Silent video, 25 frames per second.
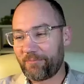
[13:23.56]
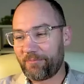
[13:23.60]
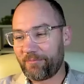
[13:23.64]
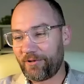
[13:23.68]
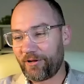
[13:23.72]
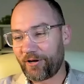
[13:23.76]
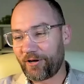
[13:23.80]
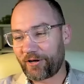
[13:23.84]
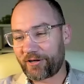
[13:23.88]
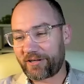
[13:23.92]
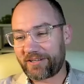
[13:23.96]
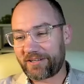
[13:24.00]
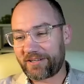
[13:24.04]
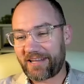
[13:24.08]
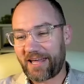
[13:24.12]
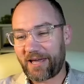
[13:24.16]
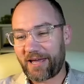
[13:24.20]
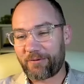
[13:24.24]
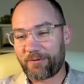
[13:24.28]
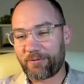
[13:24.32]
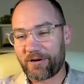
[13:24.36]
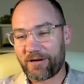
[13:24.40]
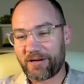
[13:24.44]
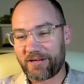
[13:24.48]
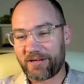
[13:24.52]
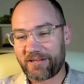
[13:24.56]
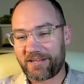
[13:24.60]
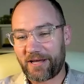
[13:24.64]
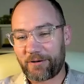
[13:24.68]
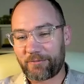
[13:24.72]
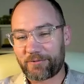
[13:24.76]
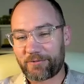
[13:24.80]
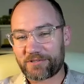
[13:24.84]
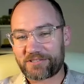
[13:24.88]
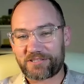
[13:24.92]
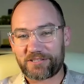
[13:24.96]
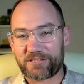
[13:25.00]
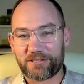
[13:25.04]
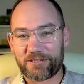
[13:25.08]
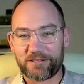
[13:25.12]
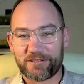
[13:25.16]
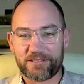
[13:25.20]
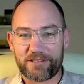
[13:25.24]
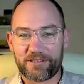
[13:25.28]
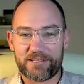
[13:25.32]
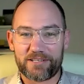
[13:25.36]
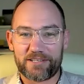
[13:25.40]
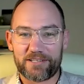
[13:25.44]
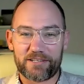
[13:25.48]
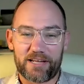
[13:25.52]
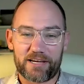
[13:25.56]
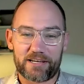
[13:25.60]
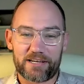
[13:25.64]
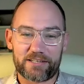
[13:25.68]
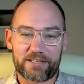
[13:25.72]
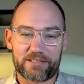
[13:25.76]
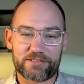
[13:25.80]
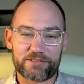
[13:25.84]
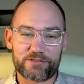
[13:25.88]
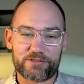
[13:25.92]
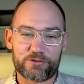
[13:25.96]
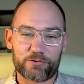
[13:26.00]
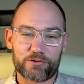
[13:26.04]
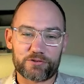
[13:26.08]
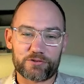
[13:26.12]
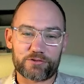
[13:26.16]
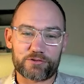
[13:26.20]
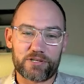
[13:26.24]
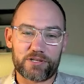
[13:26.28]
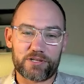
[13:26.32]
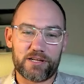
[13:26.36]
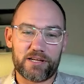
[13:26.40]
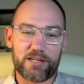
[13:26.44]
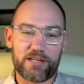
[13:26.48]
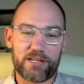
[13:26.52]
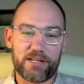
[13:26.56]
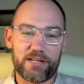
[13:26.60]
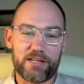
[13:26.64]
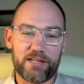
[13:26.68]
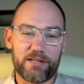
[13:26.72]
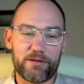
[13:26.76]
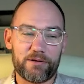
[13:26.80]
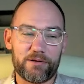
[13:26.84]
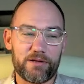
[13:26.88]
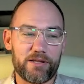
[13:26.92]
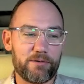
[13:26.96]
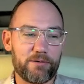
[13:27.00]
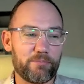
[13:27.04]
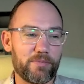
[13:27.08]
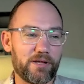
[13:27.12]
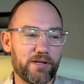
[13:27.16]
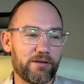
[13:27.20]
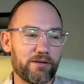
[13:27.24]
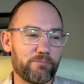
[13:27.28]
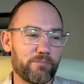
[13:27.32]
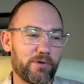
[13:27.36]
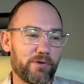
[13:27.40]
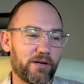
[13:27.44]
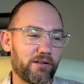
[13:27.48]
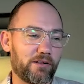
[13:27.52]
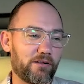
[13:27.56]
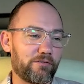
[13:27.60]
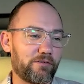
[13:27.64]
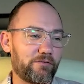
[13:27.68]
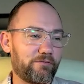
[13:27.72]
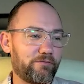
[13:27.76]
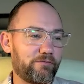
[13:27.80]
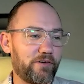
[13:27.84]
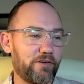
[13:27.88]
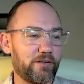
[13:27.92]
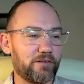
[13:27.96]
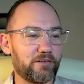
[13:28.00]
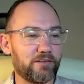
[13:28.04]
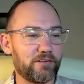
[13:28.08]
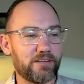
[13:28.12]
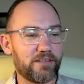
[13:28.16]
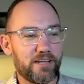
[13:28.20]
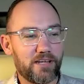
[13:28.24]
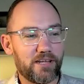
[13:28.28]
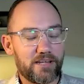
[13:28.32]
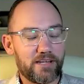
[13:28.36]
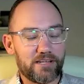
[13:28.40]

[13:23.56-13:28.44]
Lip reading: look, they were still like sort in the middle of the field.